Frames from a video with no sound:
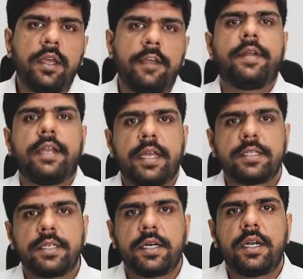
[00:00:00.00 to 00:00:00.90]
If India is
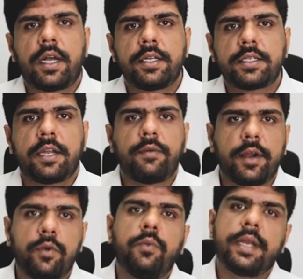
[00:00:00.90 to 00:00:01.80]
third largest, then why
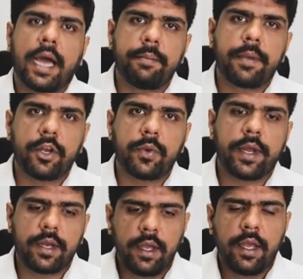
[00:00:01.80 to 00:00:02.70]
don't we tap into
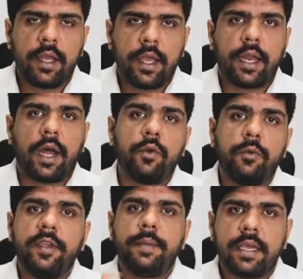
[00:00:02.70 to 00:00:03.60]
it? And how do
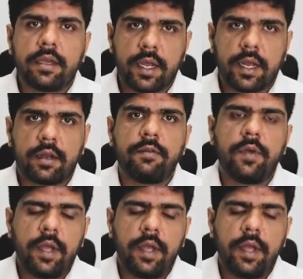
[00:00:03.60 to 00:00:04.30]
we be creative?